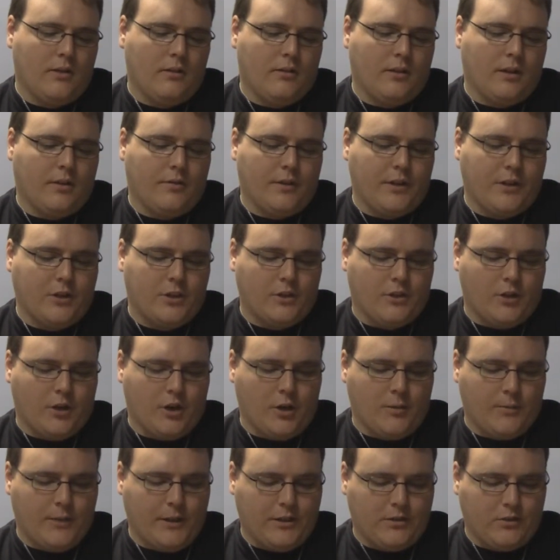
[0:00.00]
Salvation
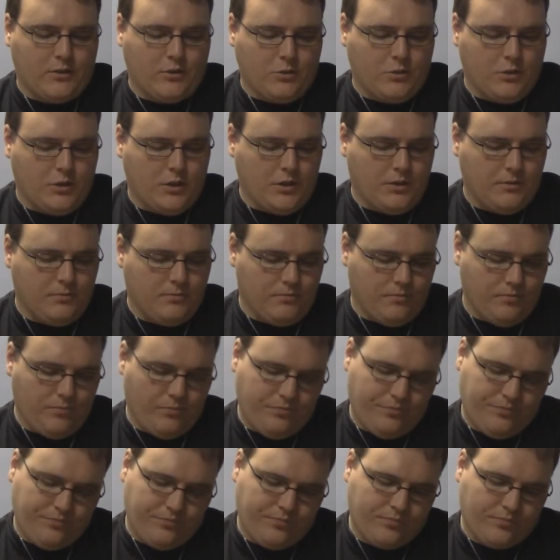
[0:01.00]
Army store.
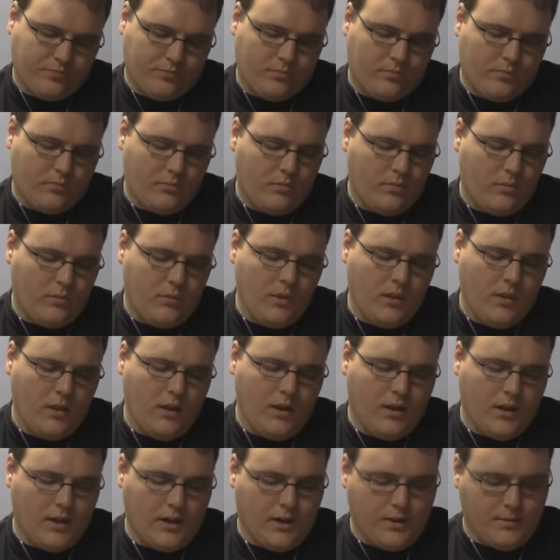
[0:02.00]

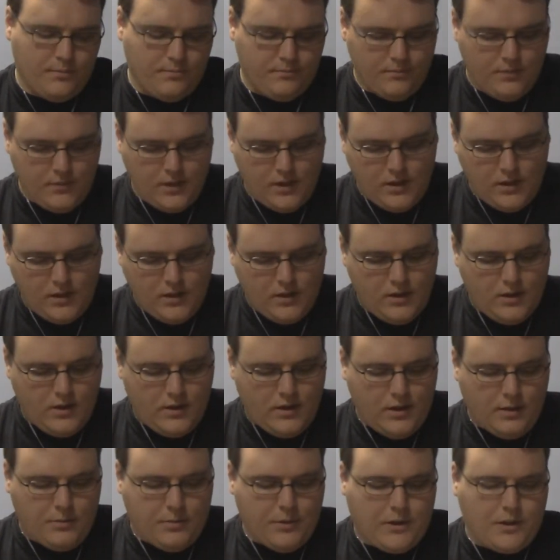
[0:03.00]
I
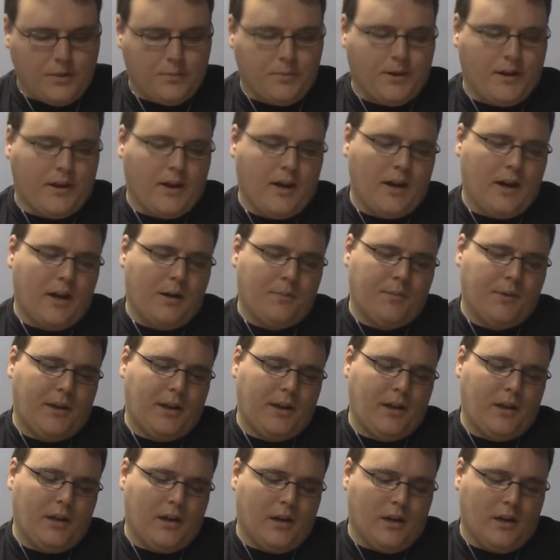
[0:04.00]
I picked up a
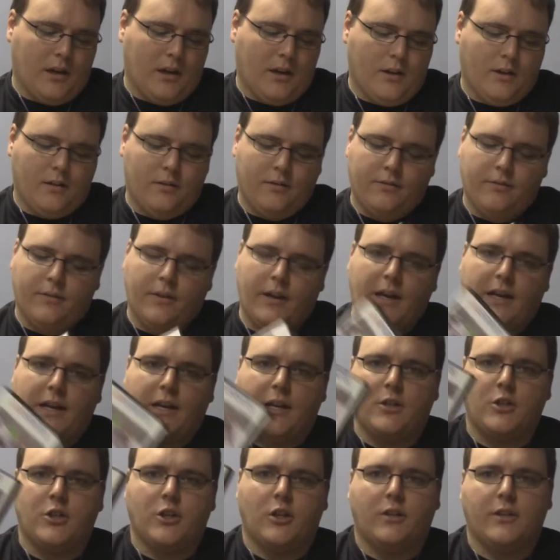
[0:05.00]
copy of
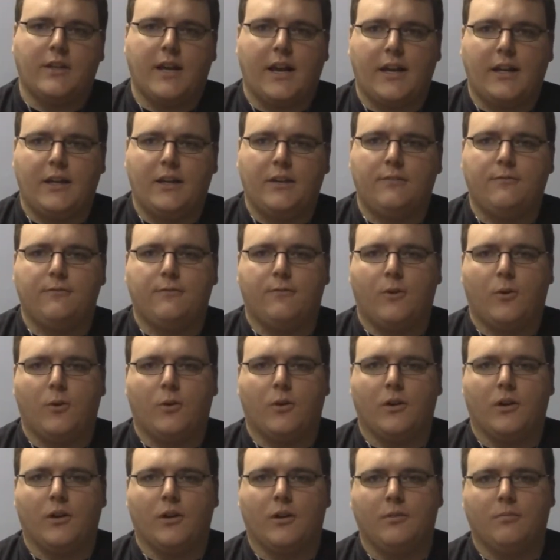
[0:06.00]
NHL
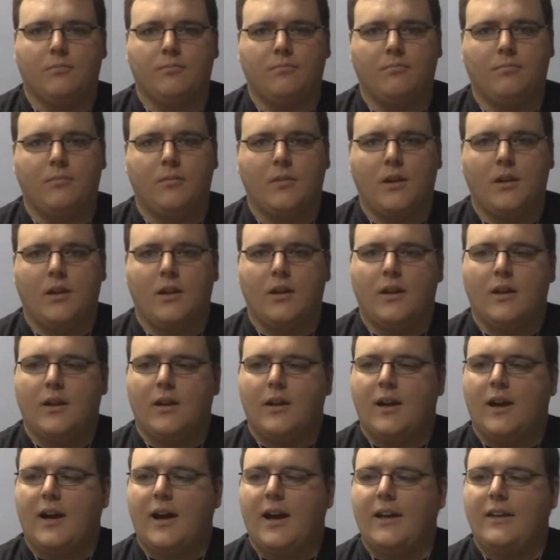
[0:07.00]
94.
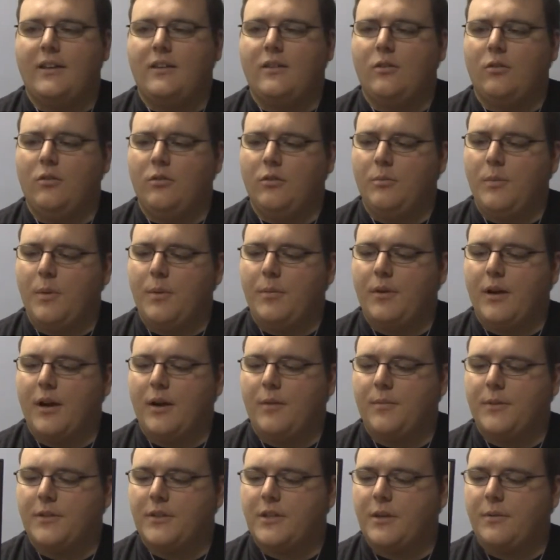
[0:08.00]
I don't remember
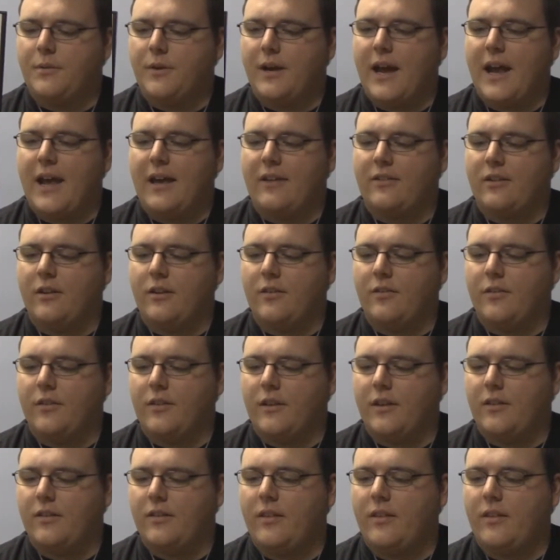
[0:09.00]
how much they were asking
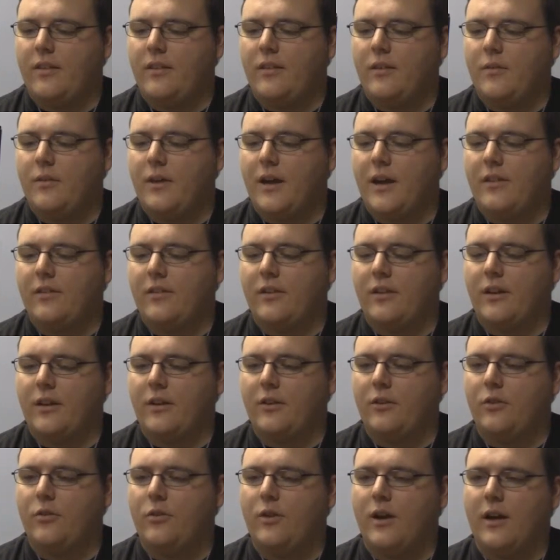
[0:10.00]
for I think they were asking
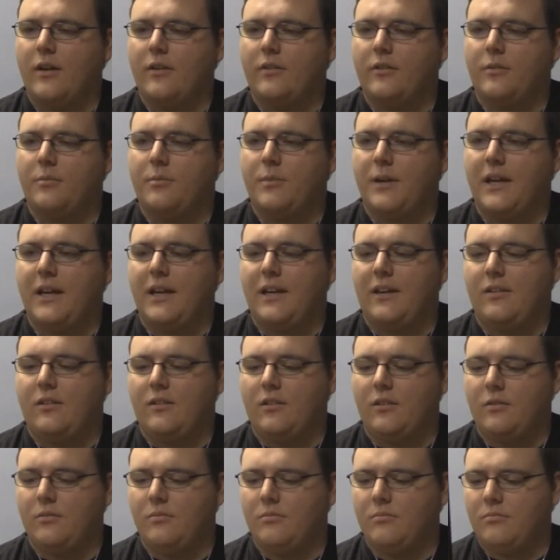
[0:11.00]
like $2 a
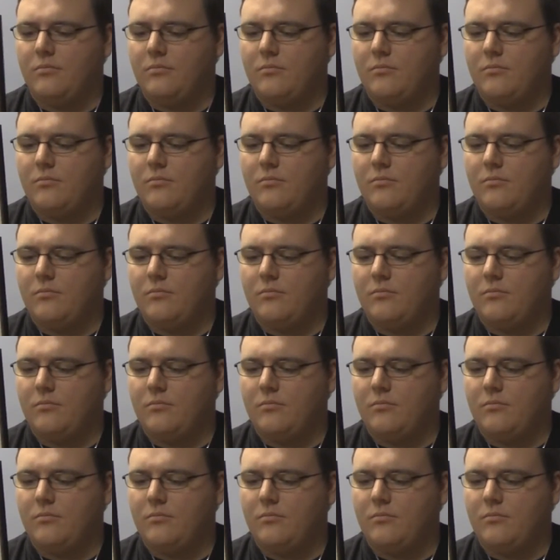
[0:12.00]
piece.